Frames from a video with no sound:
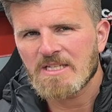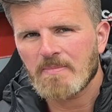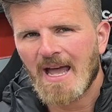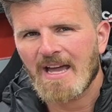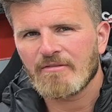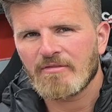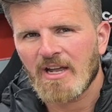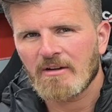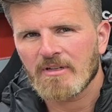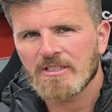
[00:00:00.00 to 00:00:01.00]
pattern
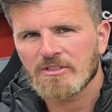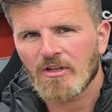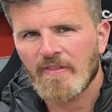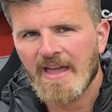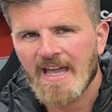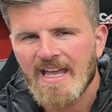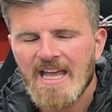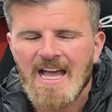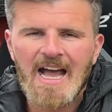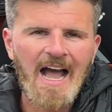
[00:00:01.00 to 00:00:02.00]
fairings on there.
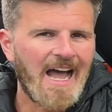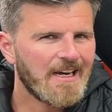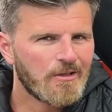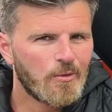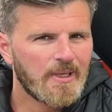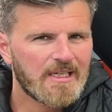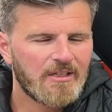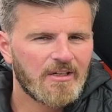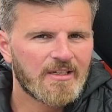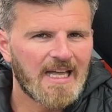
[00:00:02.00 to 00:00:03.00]
Had a quick
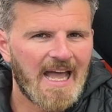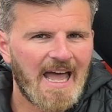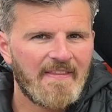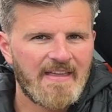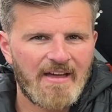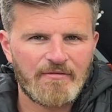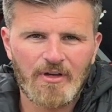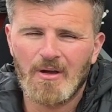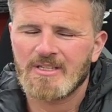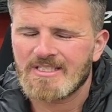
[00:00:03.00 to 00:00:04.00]
look at the
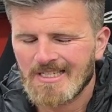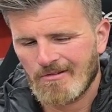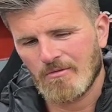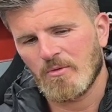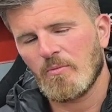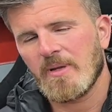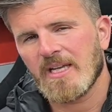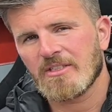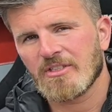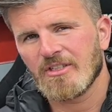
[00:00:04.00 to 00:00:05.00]
advert. Terrible
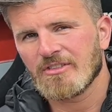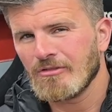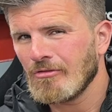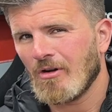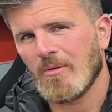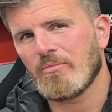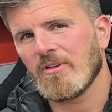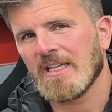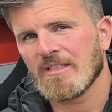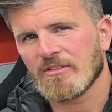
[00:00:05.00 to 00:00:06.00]
pictures, not a
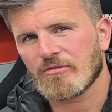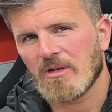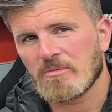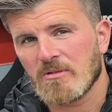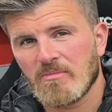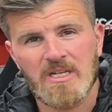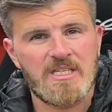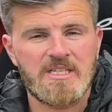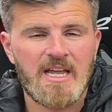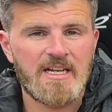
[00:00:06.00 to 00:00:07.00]
brilliant description, but it
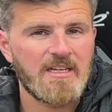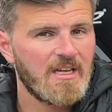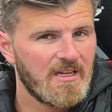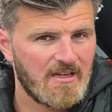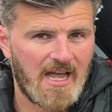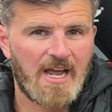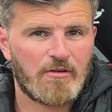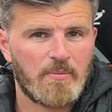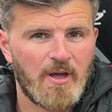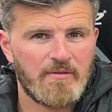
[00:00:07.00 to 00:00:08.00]
said
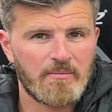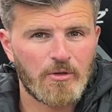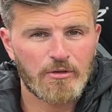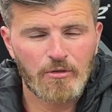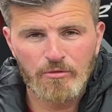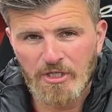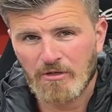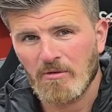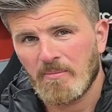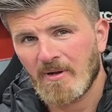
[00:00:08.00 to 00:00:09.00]
Akrapovic model,
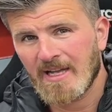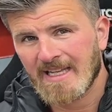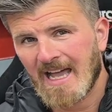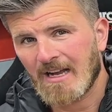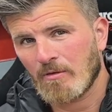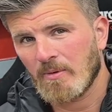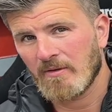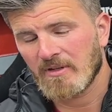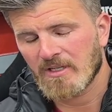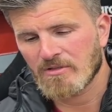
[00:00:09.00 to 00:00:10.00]
genuine bike,
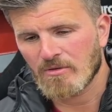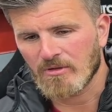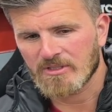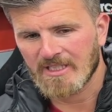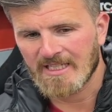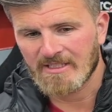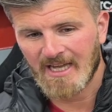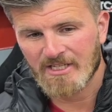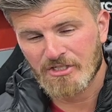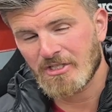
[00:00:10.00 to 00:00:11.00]
Akrapovic exhaust. And it
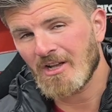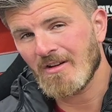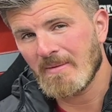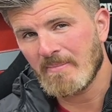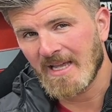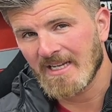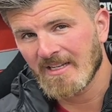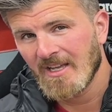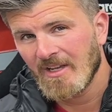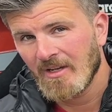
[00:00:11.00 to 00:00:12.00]
has a starting bid
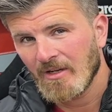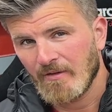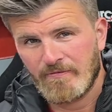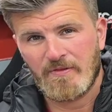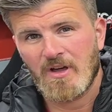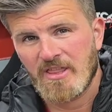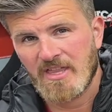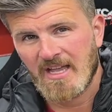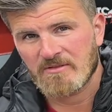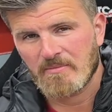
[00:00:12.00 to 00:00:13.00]
of
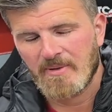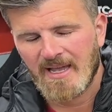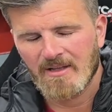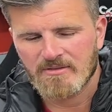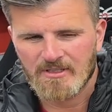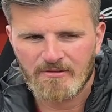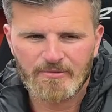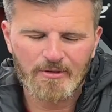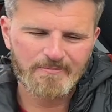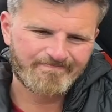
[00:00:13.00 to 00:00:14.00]
£5,000, and I
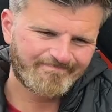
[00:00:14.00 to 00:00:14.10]
thought,